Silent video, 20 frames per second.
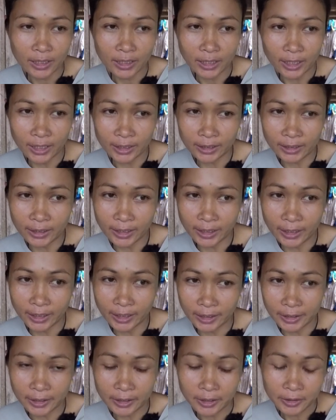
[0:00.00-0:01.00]
And
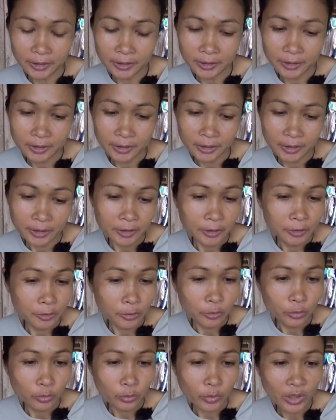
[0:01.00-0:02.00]
I.
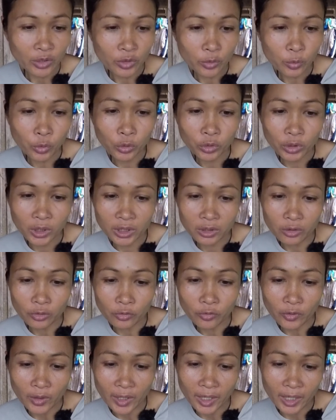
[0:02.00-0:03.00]
When you put in the
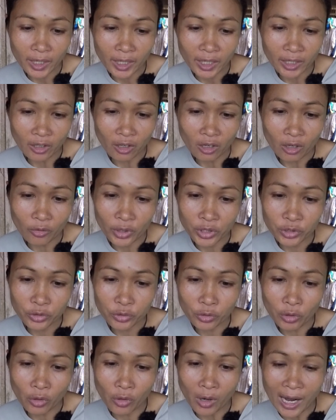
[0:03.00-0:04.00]
face or when you
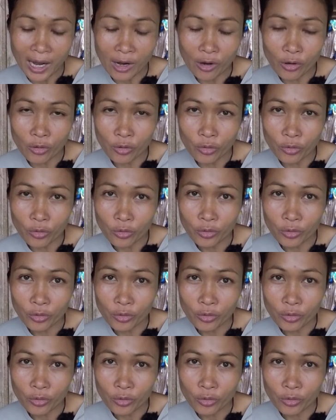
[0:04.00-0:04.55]
go out,